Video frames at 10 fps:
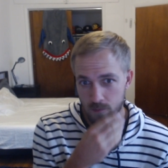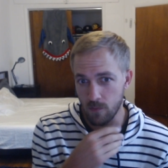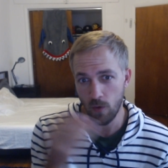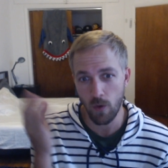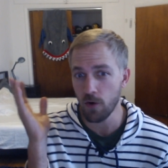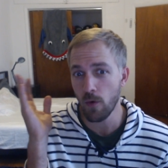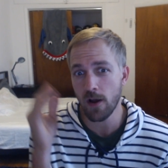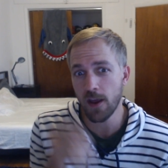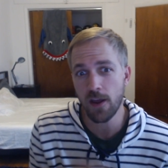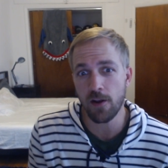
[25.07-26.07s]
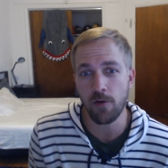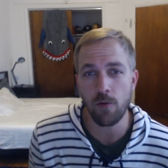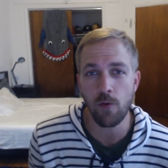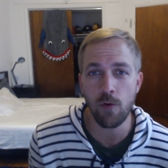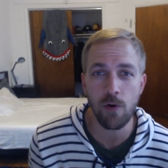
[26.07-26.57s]
while you're walking
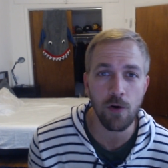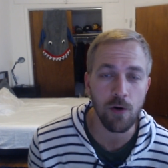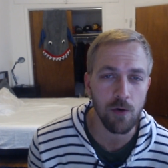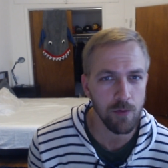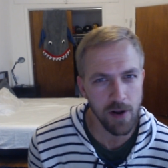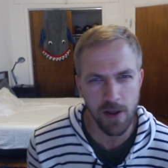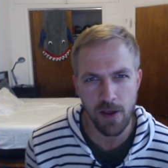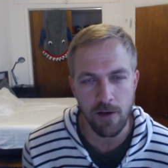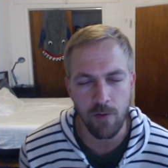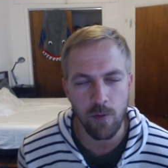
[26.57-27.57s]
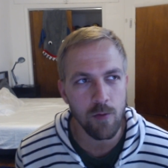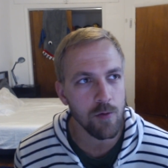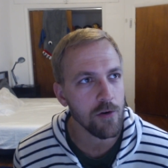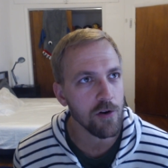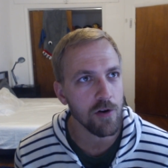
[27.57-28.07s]
or running
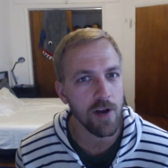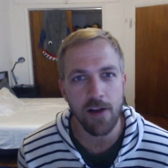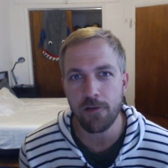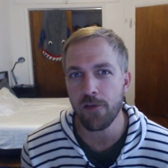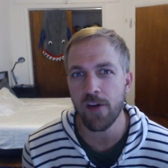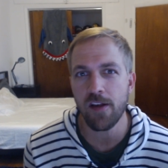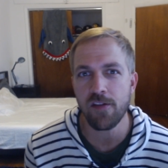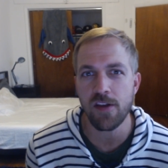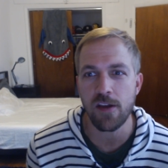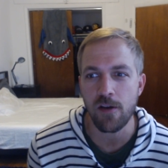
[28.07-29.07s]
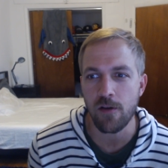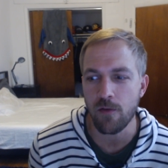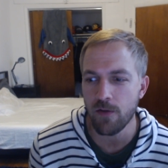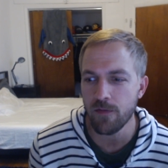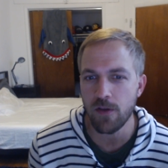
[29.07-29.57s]
or
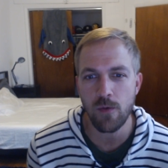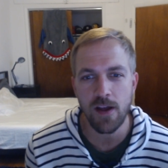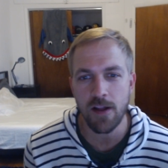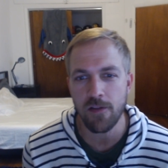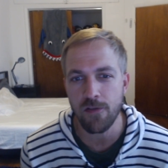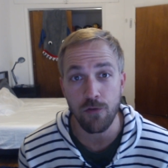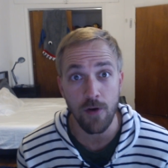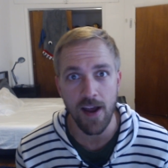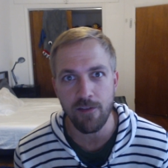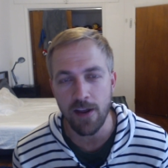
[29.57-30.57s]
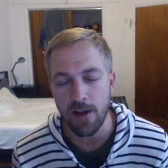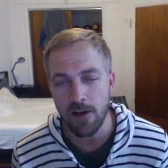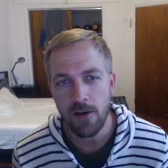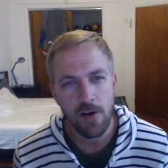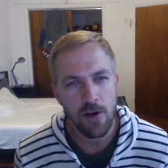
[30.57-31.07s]
exercising, lifting weights, driving,
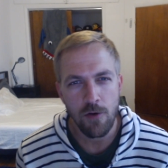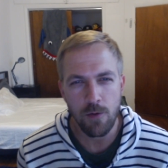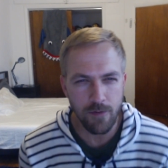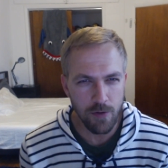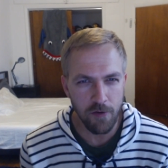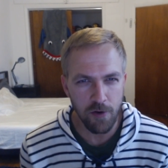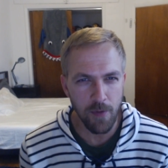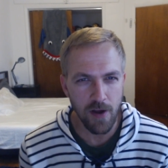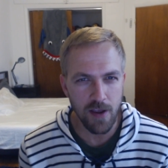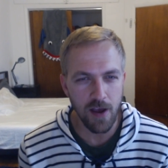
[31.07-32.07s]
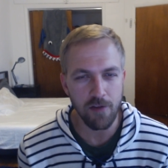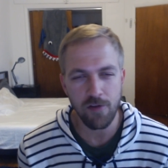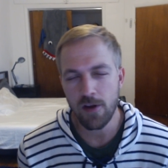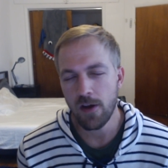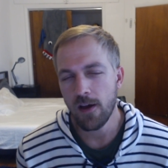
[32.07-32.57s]
or if you listen to
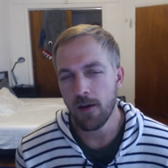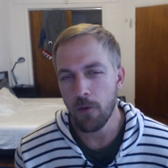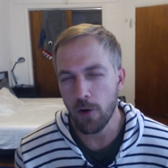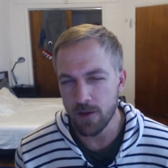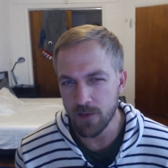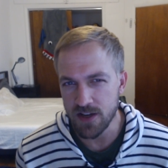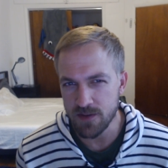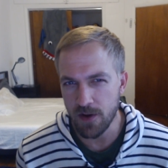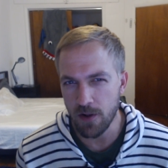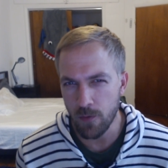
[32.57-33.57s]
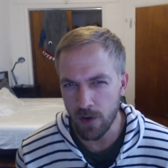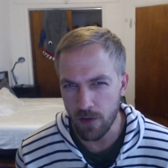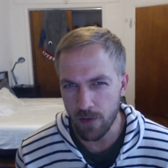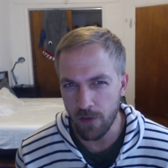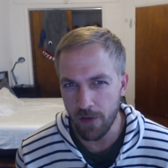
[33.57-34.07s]
podcasts. My recommendation
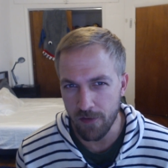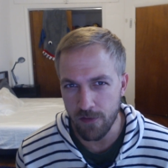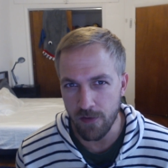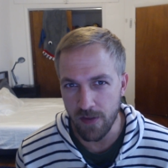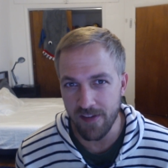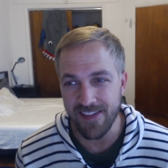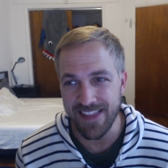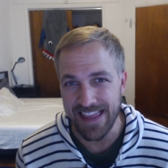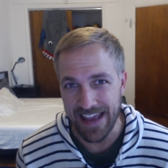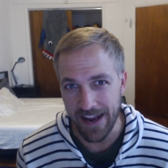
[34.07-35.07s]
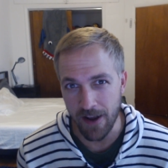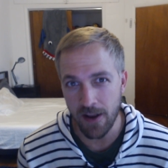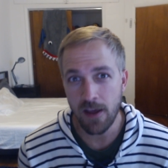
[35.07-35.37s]
would be to listen to this then.